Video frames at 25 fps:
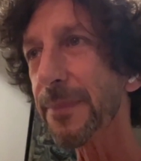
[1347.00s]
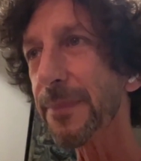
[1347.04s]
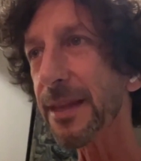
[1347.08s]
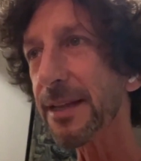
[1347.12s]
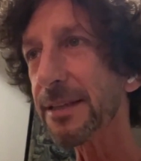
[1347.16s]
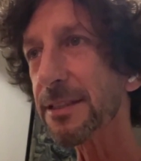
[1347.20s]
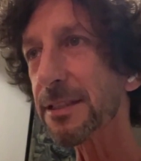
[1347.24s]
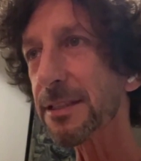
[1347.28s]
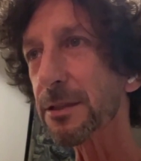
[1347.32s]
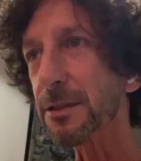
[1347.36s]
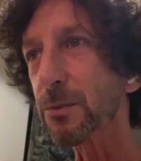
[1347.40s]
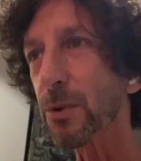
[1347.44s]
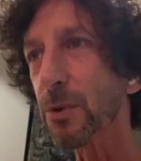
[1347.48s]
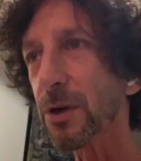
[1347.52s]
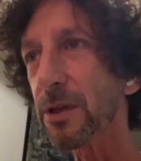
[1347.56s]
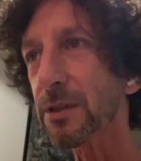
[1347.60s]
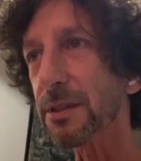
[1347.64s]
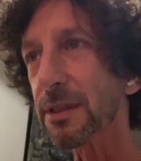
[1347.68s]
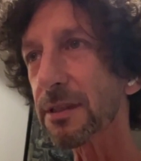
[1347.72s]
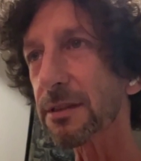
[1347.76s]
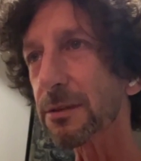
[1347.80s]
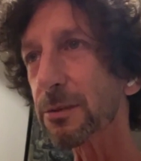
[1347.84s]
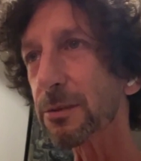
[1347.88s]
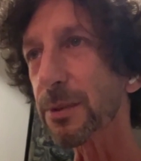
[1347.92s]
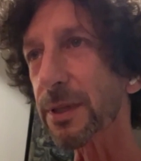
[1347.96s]
this is a war
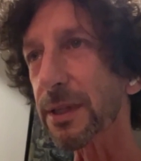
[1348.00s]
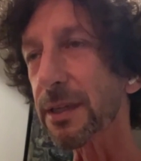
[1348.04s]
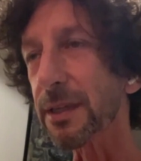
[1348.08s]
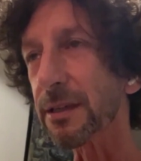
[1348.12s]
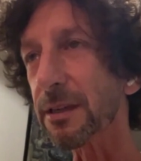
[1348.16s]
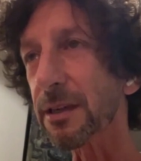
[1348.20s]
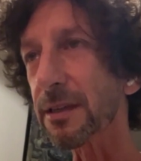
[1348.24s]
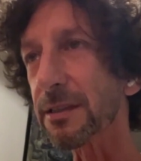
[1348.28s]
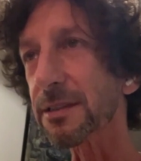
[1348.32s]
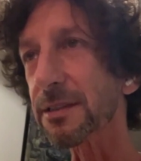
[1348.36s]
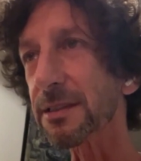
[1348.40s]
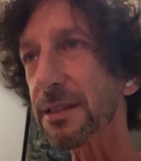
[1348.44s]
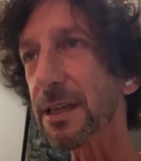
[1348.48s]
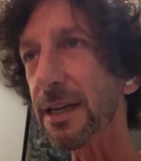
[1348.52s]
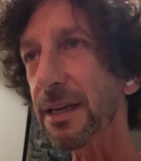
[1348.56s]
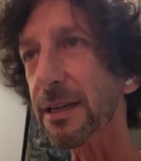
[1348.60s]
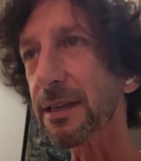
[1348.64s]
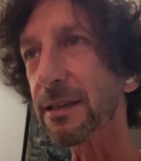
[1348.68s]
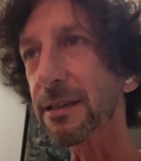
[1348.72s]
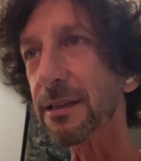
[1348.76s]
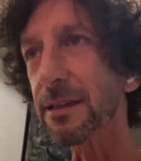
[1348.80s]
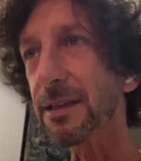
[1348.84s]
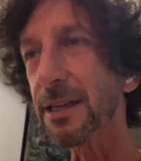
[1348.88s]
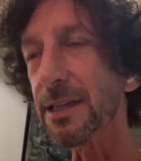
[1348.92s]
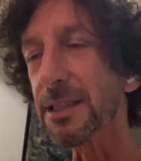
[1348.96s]
that we cannot
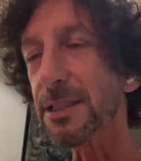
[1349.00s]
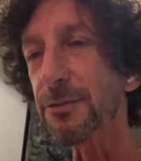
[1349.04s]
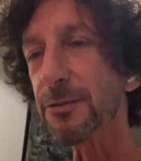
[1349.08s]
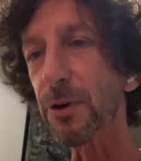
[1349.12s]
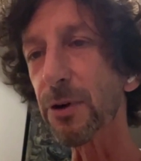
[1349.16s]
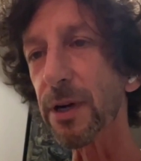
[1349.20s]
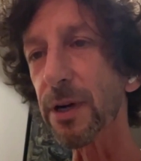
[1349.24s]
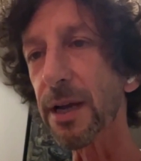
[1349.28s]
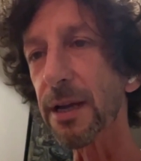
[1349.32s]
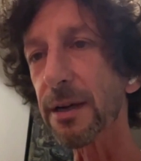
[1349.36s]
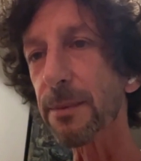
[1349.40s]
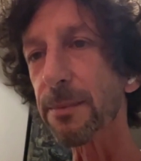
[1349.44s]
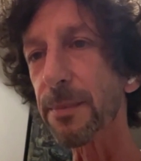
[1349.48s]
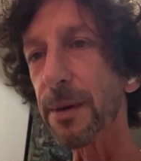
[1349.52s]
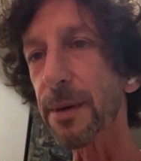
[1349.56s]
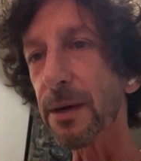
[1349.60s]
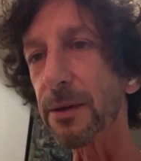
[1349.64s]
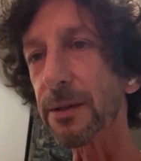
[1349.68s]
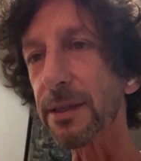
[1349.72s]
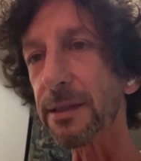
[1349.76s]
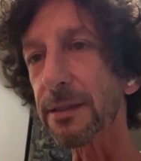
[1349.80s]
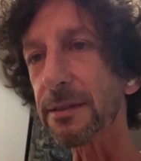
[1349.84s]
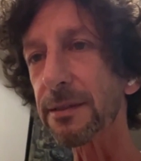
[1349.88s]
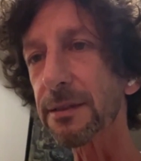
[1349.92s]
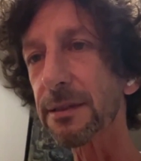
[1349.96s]
say, let's forget
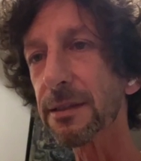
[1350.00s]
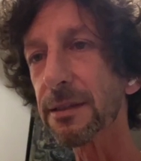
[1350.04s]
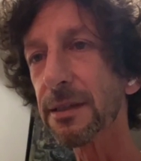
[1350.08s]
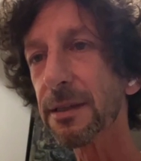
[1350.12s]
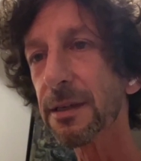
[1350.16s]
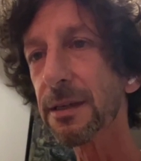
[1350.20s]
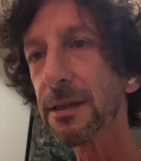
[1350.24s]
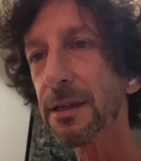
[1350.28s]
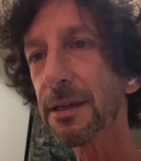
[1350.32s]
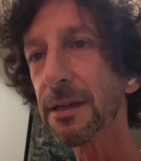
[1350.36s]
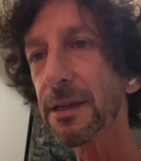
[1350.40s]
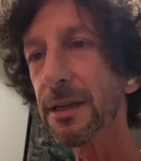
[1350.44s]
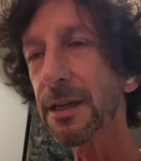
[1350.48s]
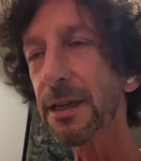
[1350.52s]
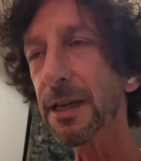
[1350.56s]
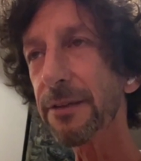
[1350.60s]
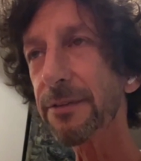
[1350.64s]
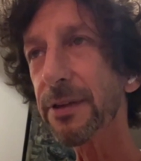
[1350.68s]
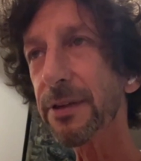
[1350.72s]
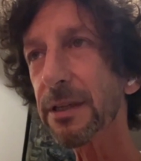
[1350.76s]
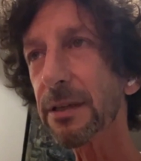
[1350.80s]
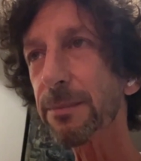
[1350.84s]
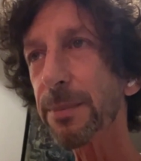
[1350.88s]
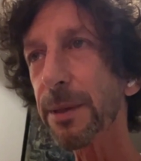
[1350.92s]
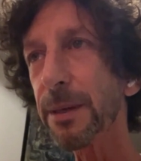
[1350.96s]
about it.
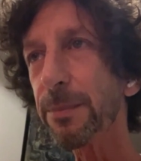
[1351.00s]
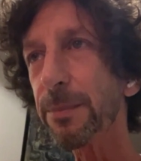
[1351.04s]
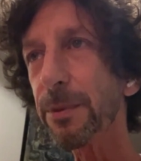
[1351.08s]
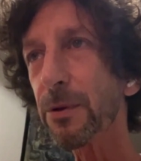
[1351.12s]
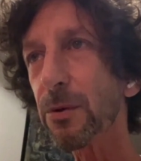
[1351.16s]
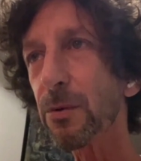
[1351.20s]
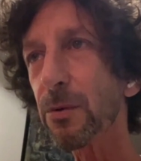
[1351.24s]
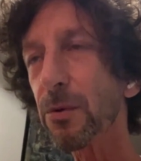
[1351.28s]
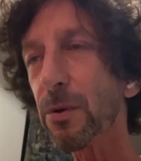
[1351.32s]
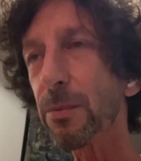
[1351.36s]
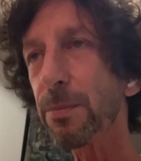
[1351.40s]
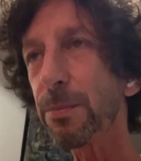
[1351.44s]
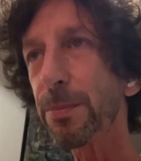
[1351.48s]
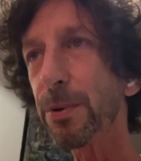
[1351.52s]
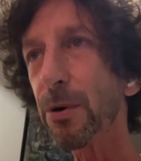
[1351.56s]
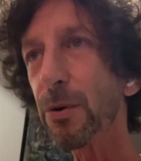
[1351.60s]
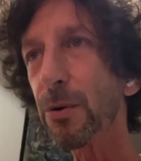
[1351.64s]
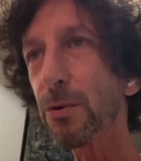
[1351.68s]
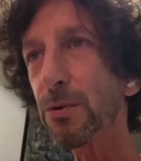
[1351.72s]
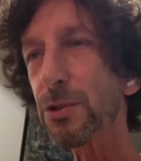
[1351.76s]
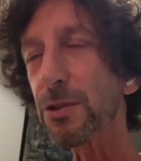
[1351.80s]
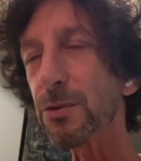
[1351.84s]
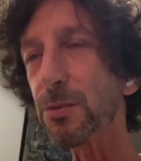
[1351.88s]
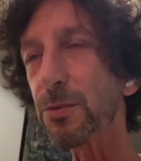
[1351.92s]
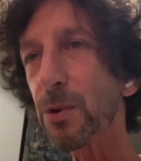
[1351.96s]
Even the people who
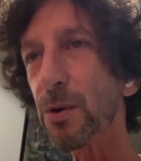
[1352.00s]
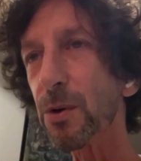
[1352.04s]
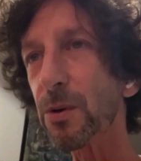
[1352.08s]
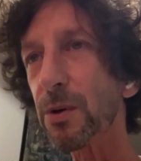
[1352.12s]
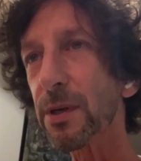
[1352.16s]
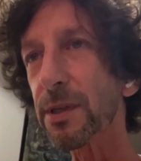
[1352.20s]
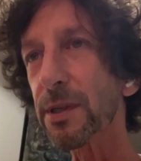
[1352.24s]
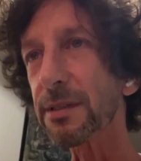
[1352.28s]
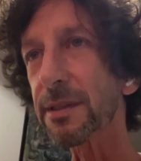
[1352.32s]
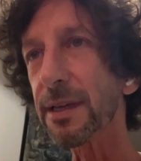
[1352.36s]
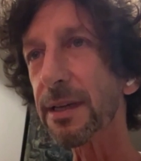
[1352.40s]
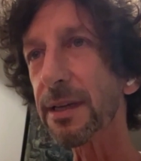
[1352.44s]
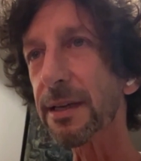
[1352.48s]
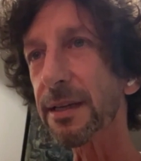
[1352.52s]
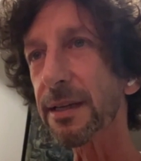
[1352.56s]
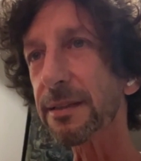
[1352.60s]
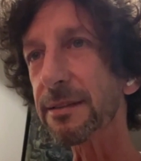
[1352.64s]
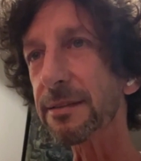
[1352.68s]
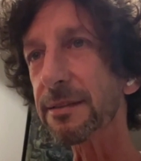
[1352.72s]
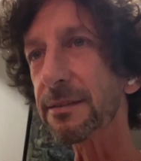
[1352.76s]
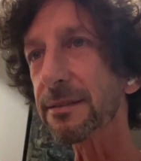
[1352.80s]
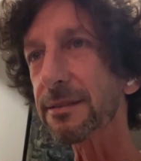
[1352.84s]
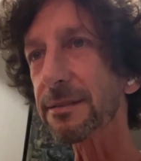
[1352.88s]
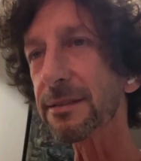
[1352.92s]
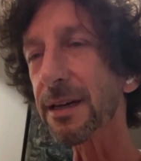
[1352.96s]
oppose war at any
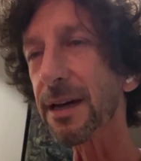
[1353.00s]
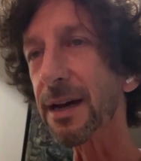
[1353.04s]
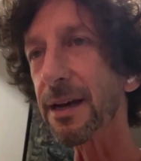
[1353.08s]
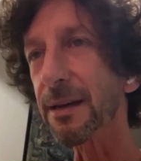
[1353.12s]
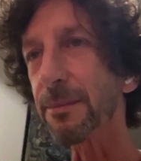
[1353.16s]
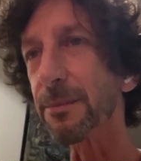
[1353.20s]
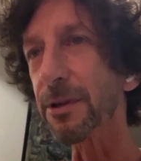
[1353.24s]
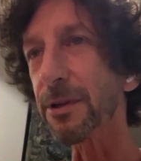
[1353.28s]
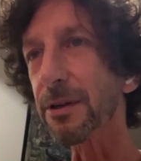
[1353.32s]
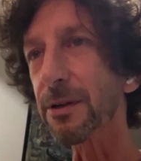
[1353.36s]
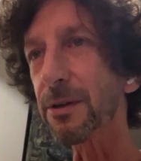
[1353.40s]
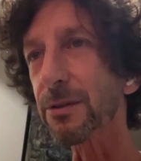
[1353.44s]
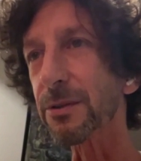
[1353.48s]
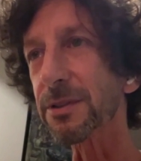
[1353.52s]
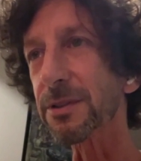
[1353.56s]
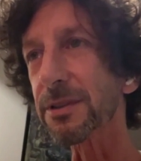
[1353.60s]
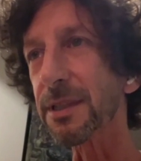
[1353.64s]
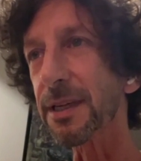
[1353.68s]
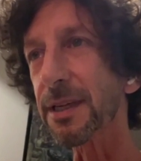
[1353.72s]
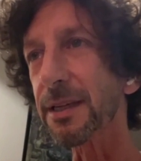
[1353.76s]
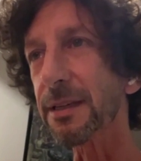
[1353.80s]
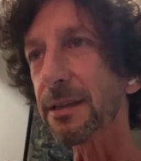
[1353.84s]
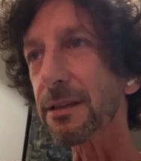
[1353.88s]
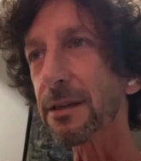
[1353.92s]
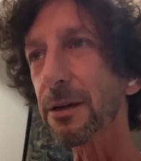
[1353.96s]
time,
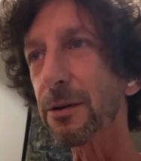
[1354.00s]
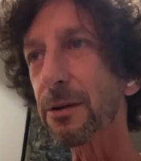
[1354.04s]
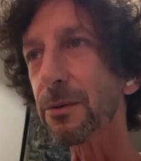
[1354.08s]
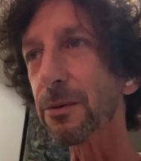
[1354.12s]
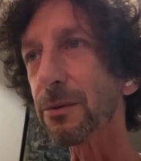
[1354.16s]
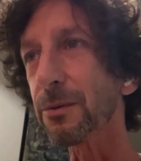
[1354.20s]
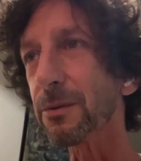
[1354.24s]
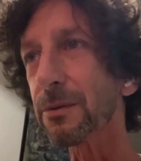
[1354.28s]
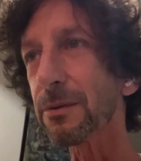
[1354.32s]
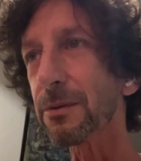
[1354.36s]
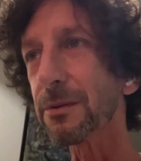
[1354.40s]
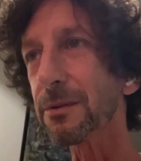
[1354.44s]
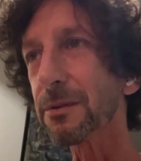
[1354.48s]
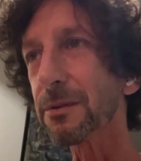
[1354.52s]
say, no,